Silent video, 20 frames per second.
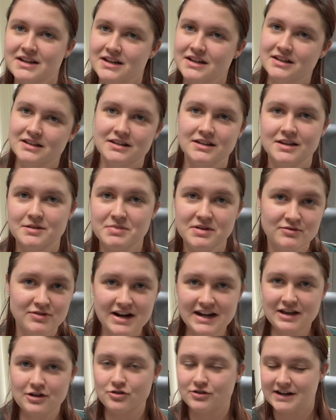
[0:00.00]
you could be
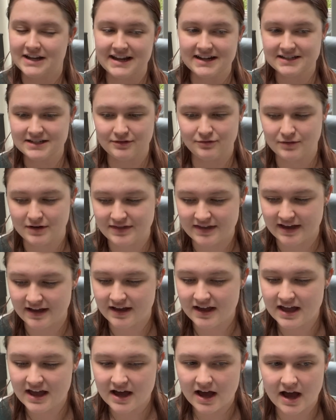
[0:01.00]
really creative with it,
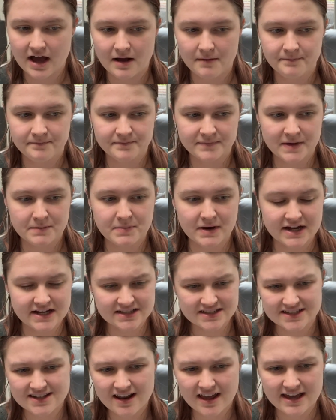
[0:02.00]
but
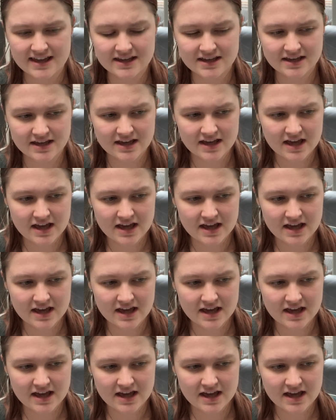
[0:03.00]
it's like